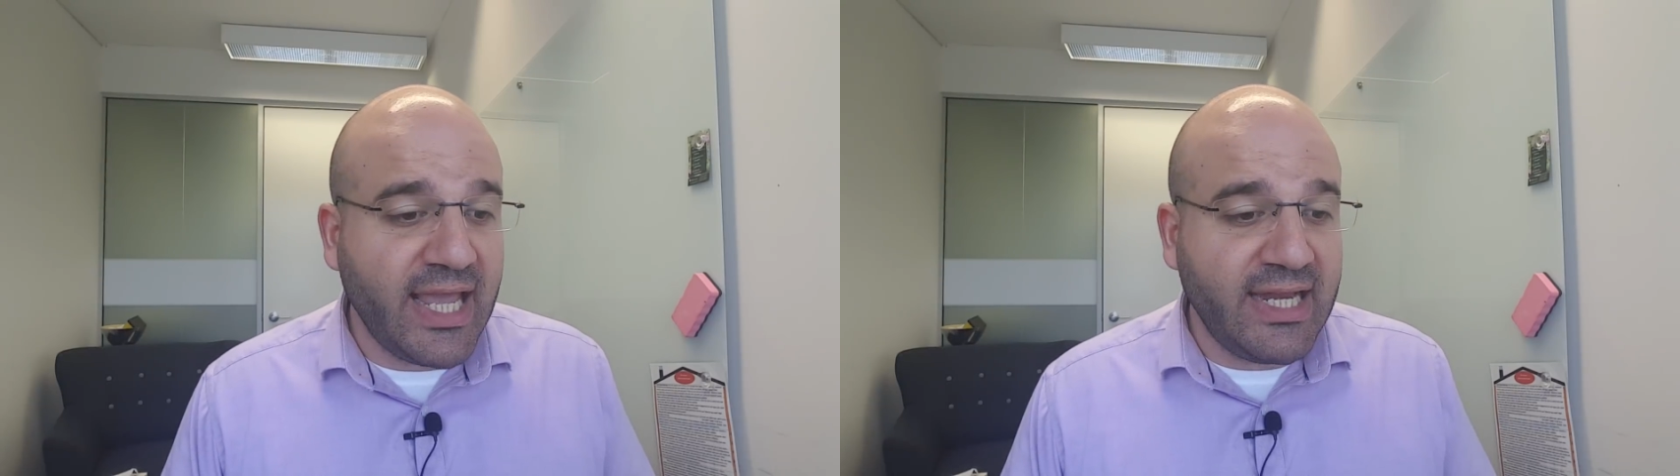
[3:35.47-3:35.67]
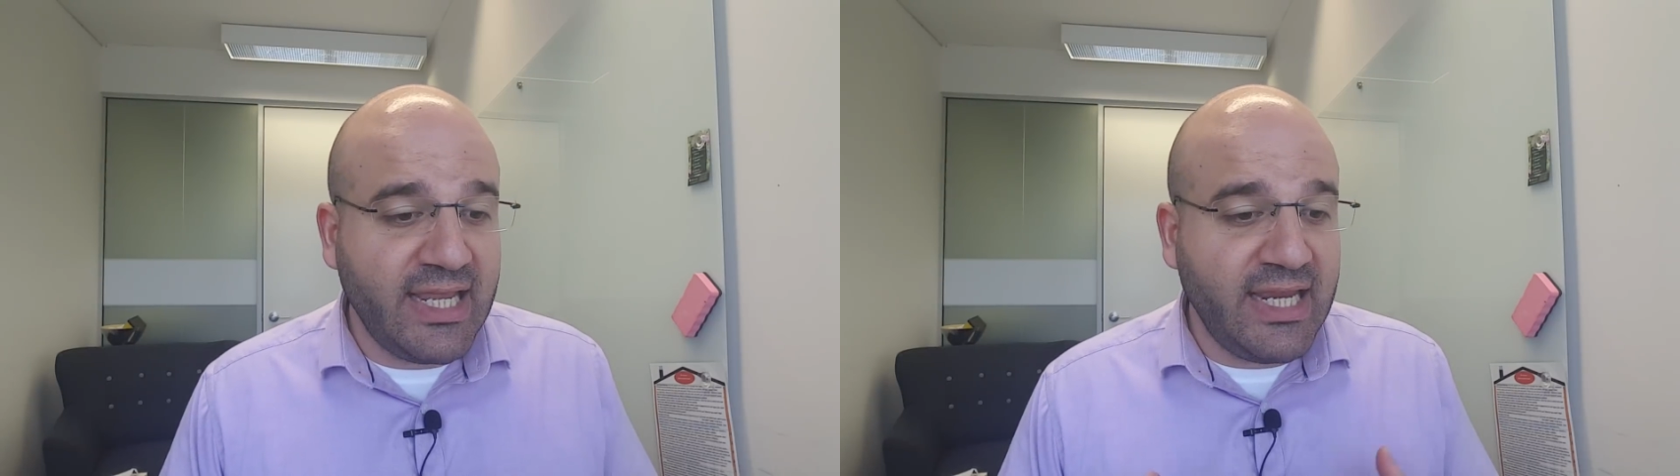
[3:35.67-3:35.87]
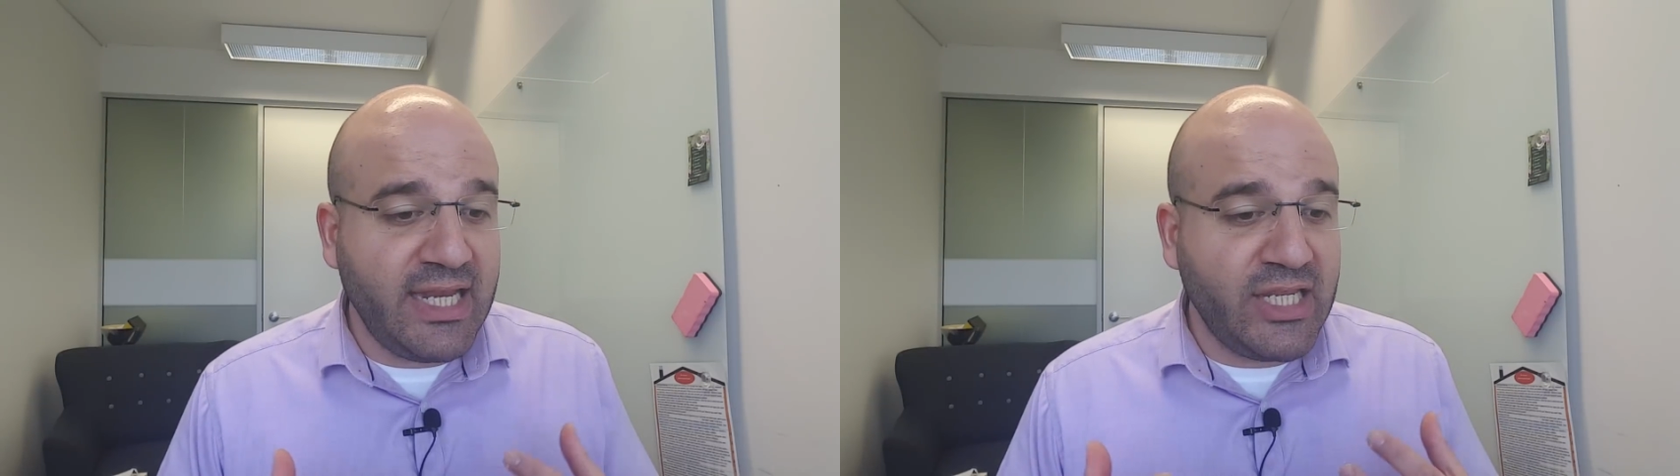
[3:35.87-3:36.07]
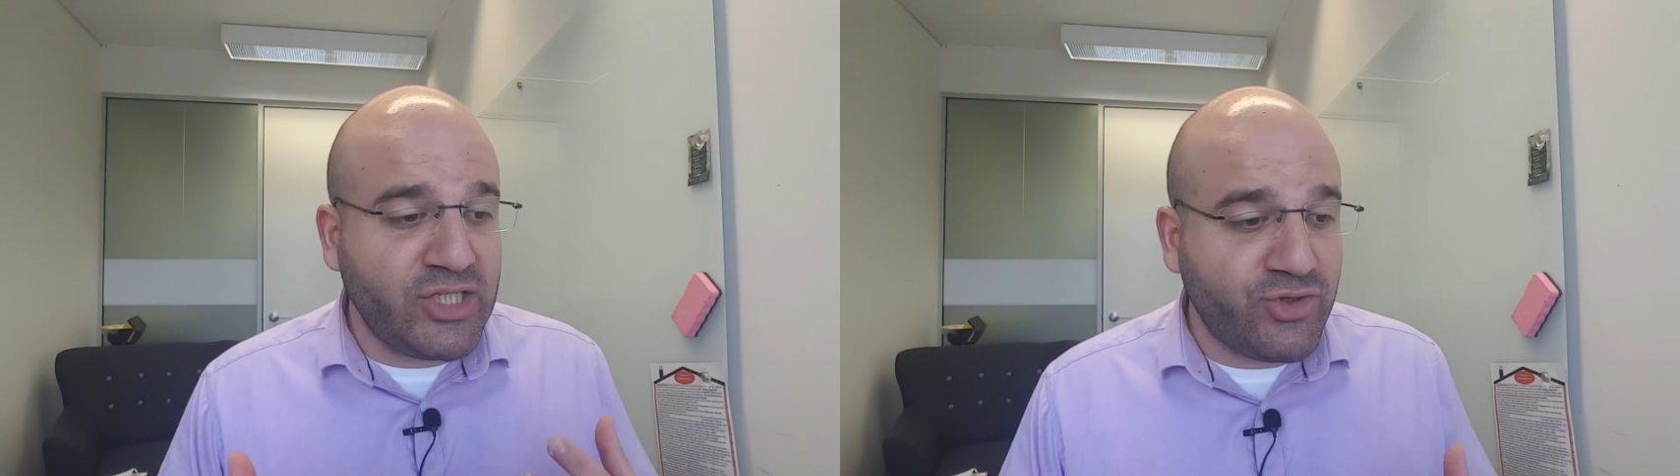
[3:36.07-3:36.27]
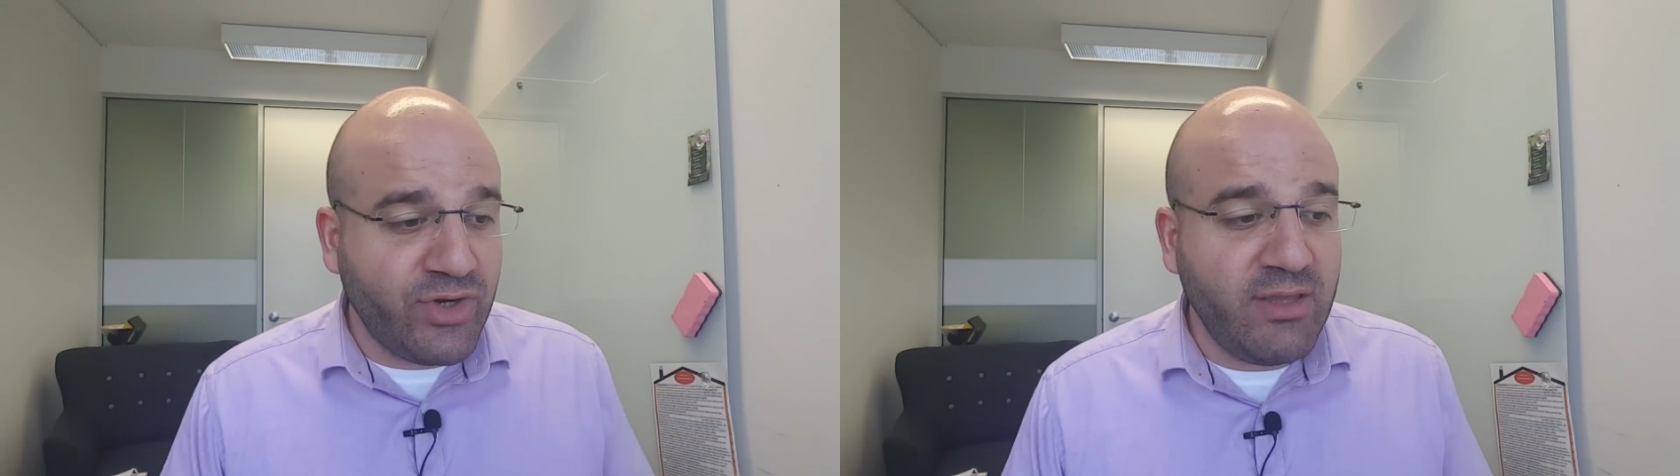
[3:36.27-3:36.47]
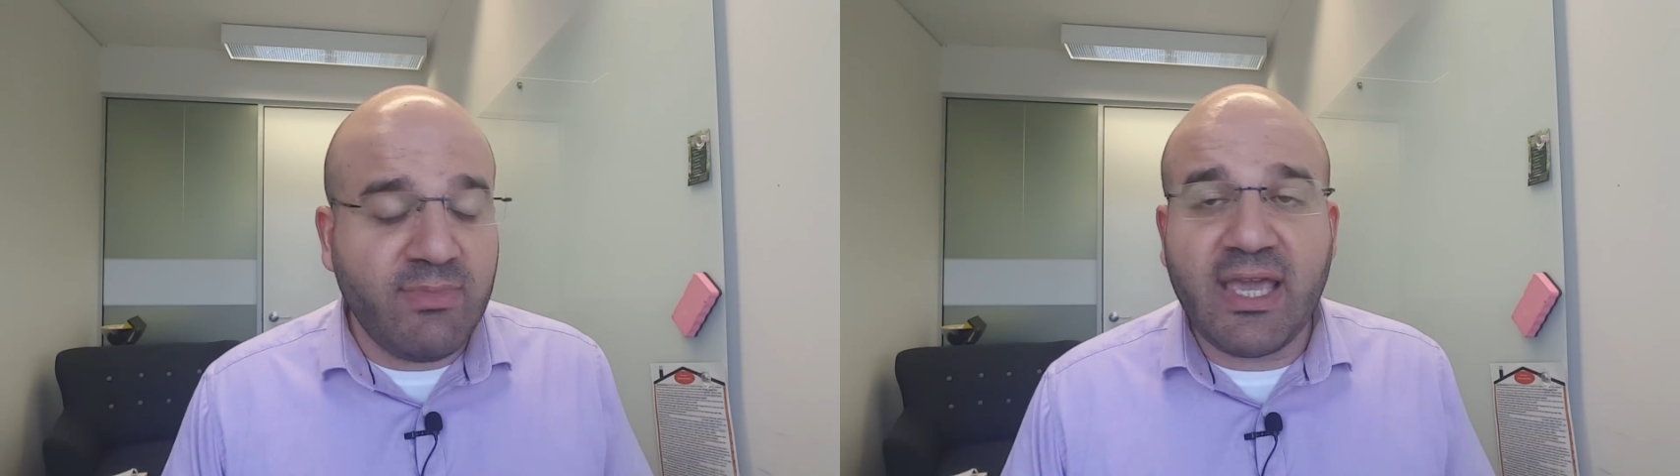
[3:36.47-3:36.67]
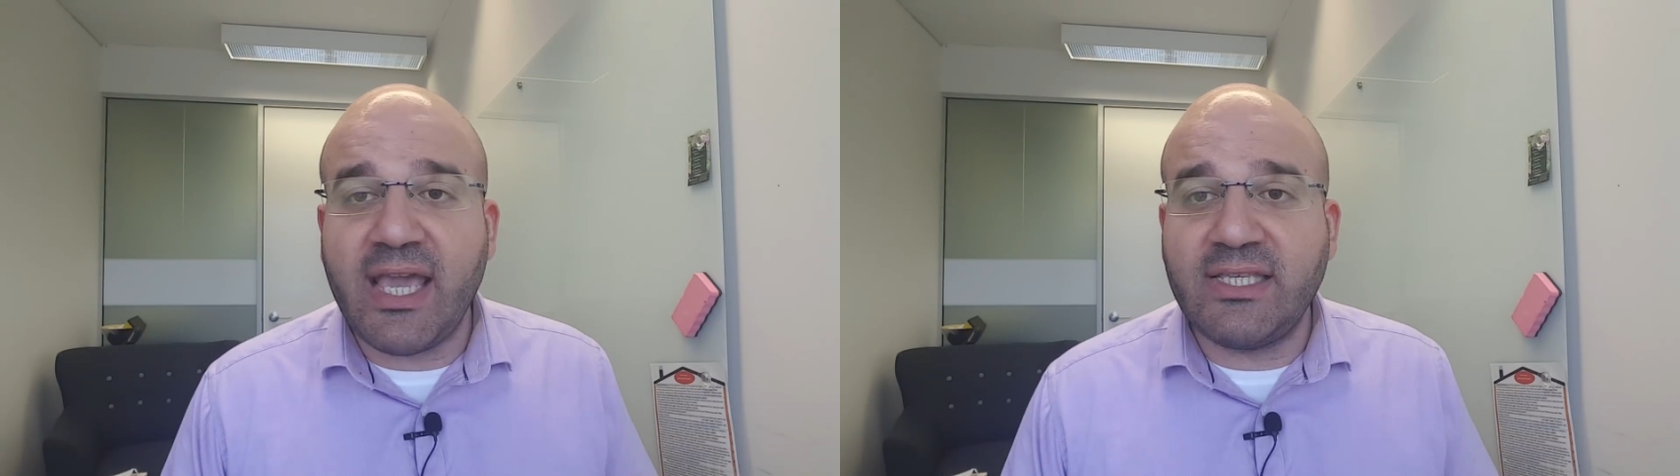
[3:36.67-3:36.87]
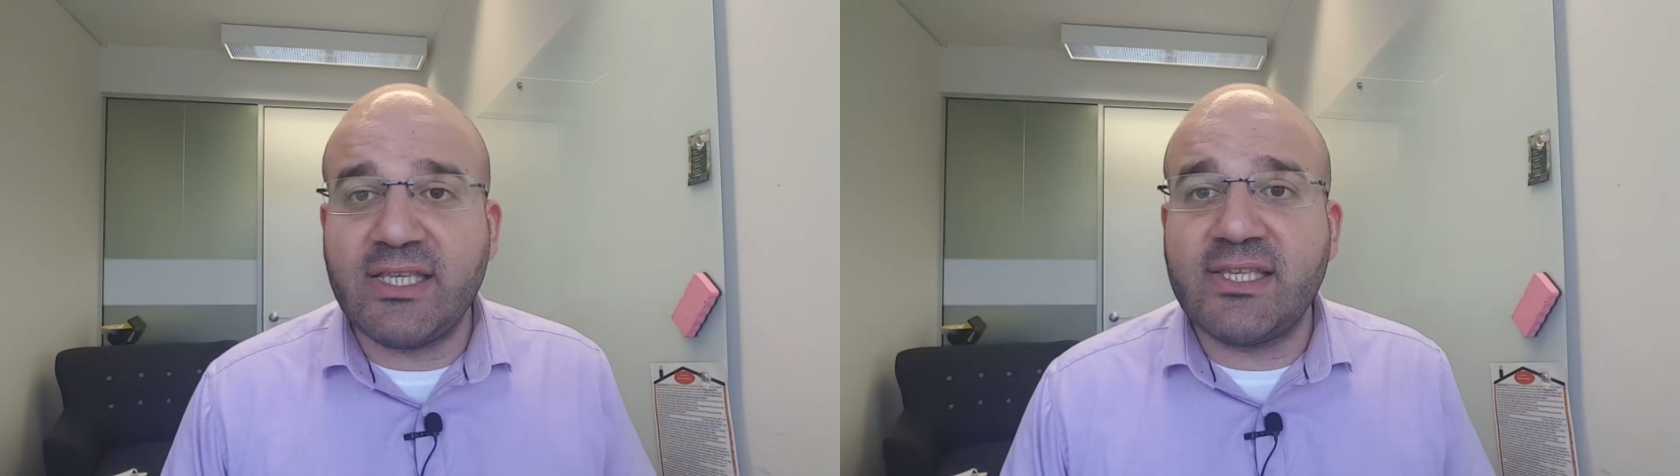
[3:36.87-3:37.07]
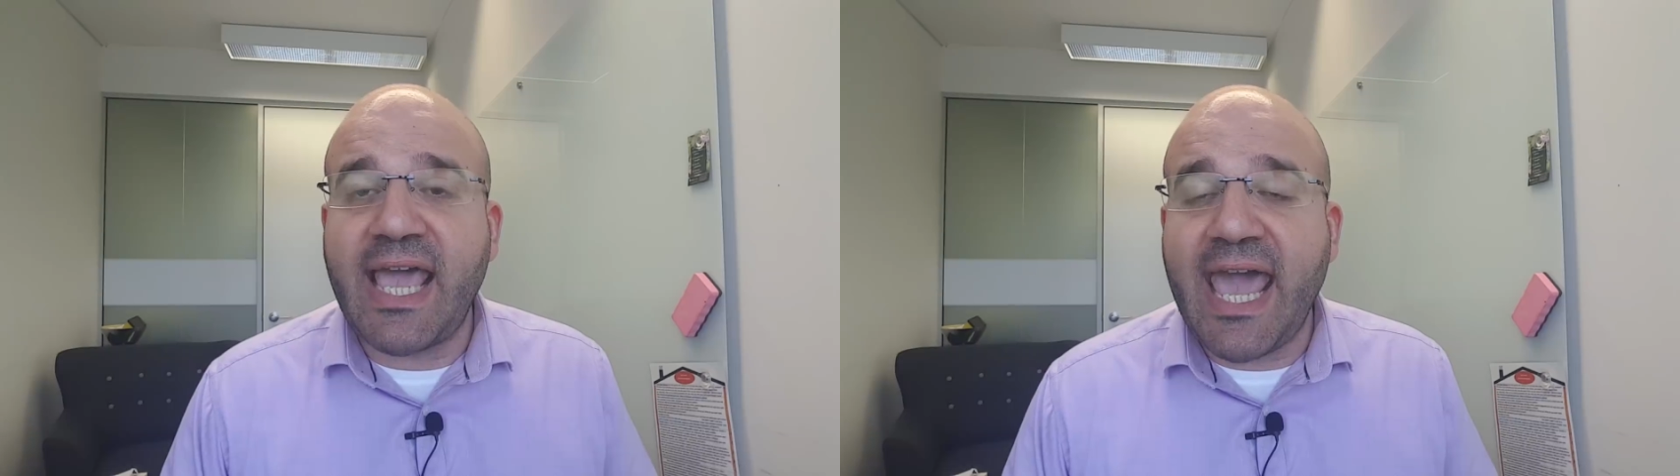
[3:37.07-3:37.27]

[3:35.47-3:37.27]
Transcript: and in extreme cases,